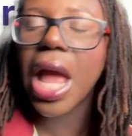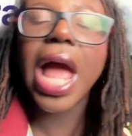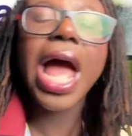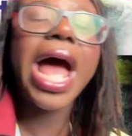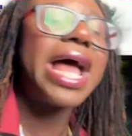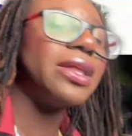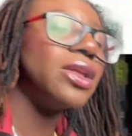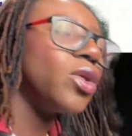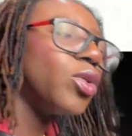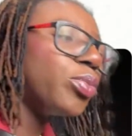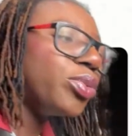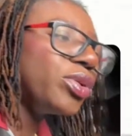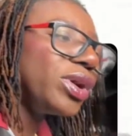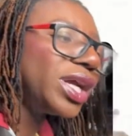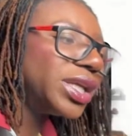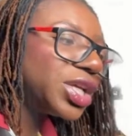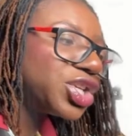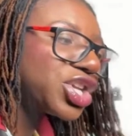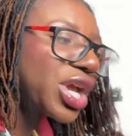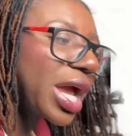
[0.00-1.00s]
and or put
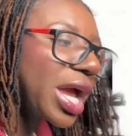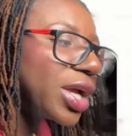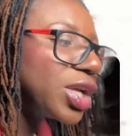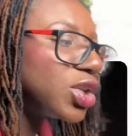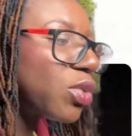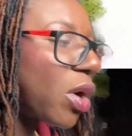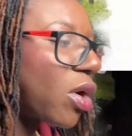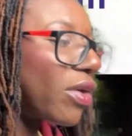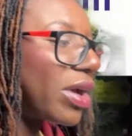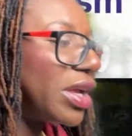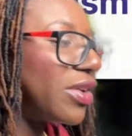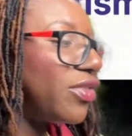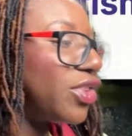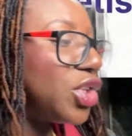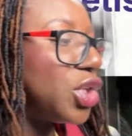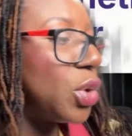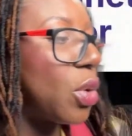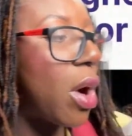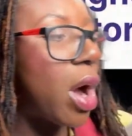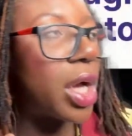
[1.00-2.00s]
in the chat as well if
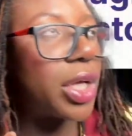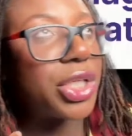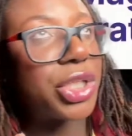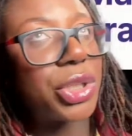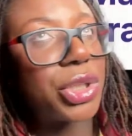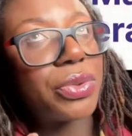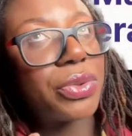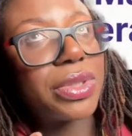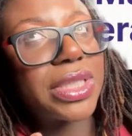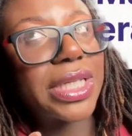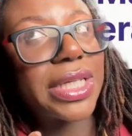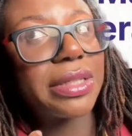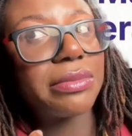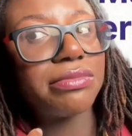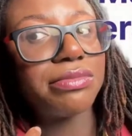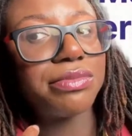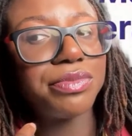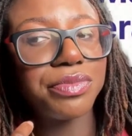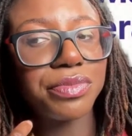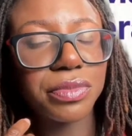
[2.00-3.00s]
you are
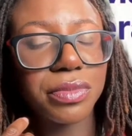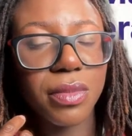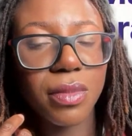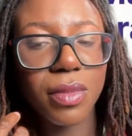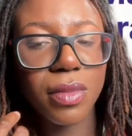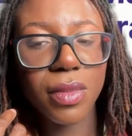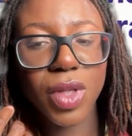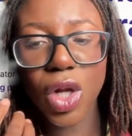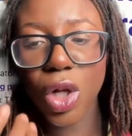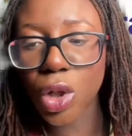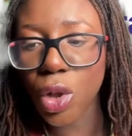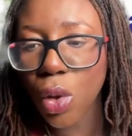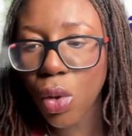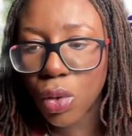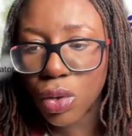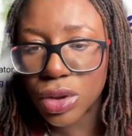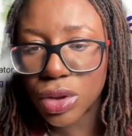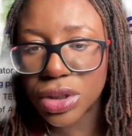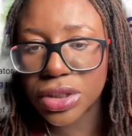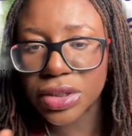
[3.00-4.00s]
using
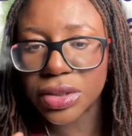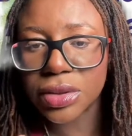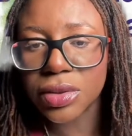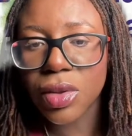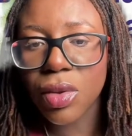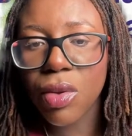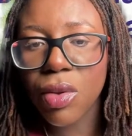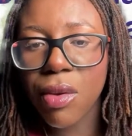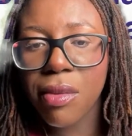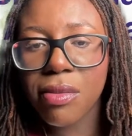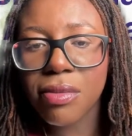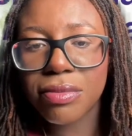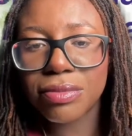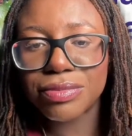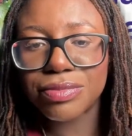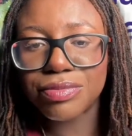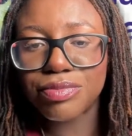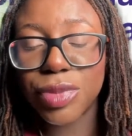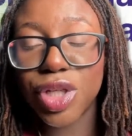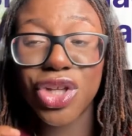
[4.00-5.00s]
Claude,
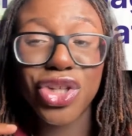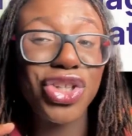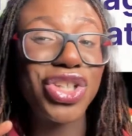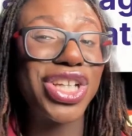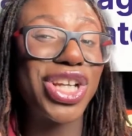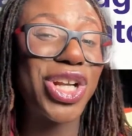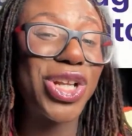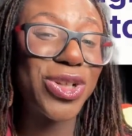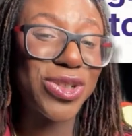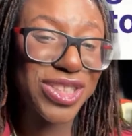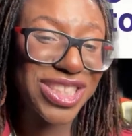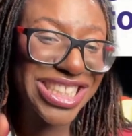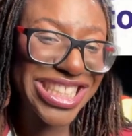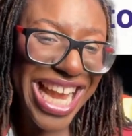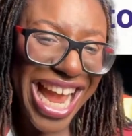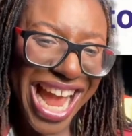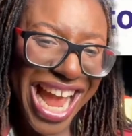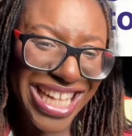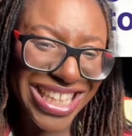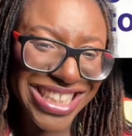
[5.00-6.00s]
but you're using Claude
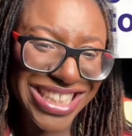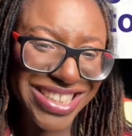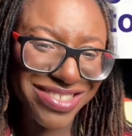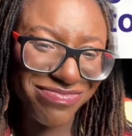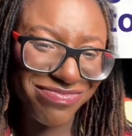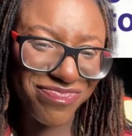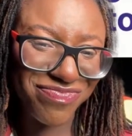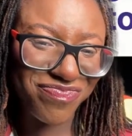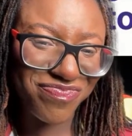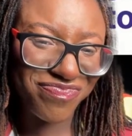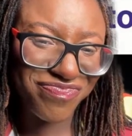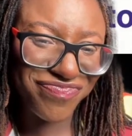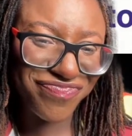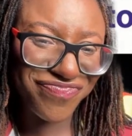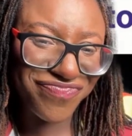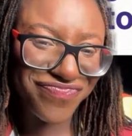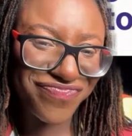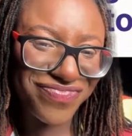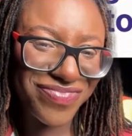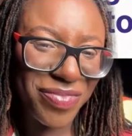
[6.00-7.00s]
Chat,
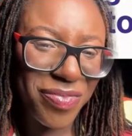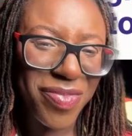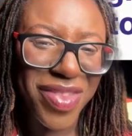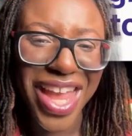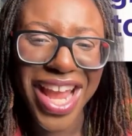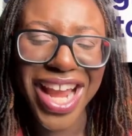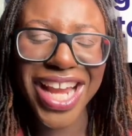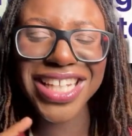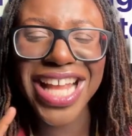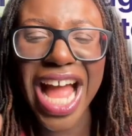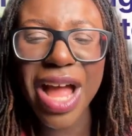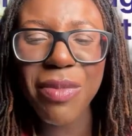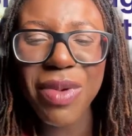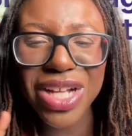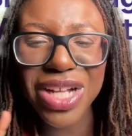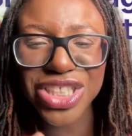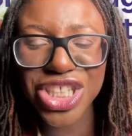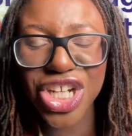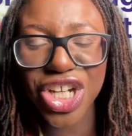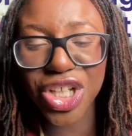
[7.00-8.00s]
because I'm
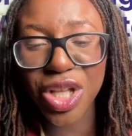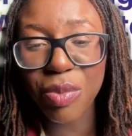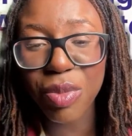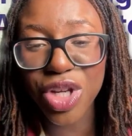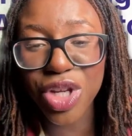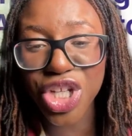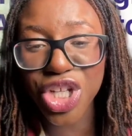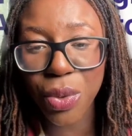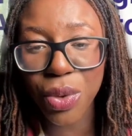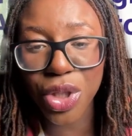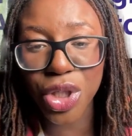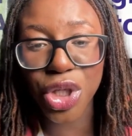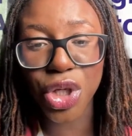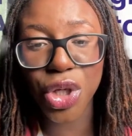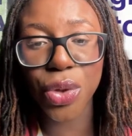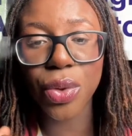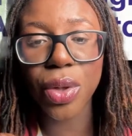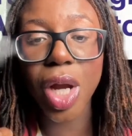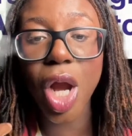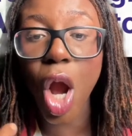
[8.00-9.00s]
actually going to be showing
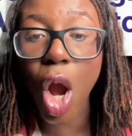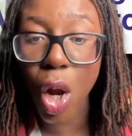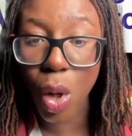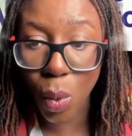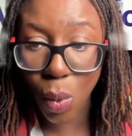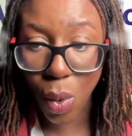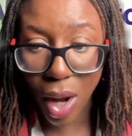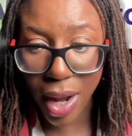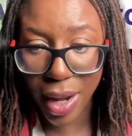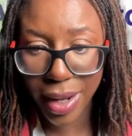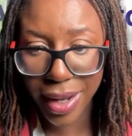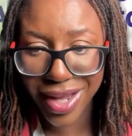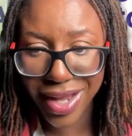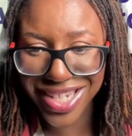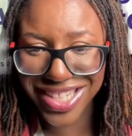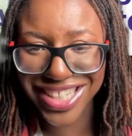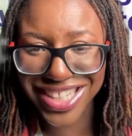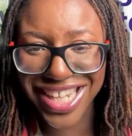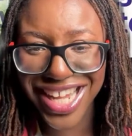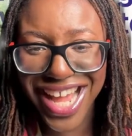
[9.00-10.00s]
you co-work.
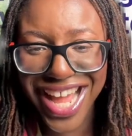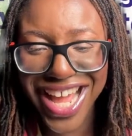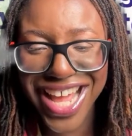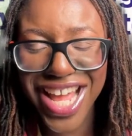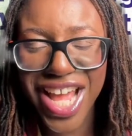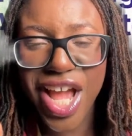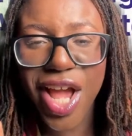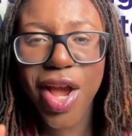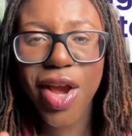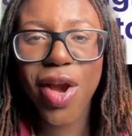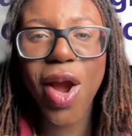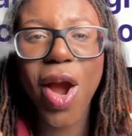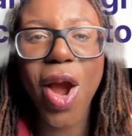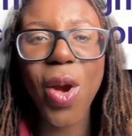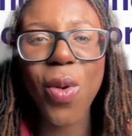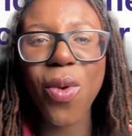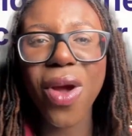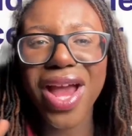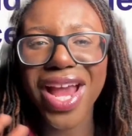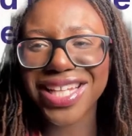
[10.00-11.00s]
Yeah,
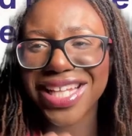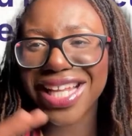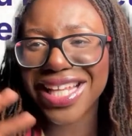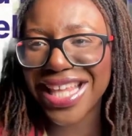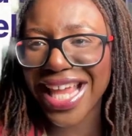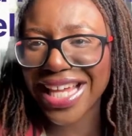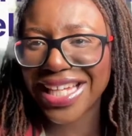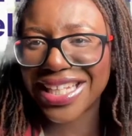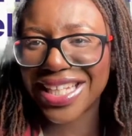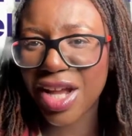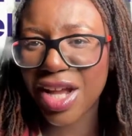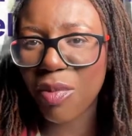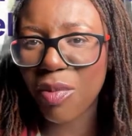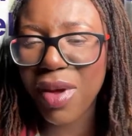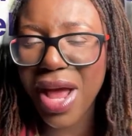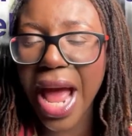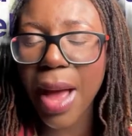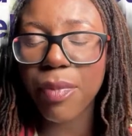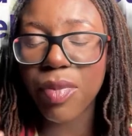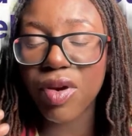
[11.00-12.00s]
Cowork is a desktop app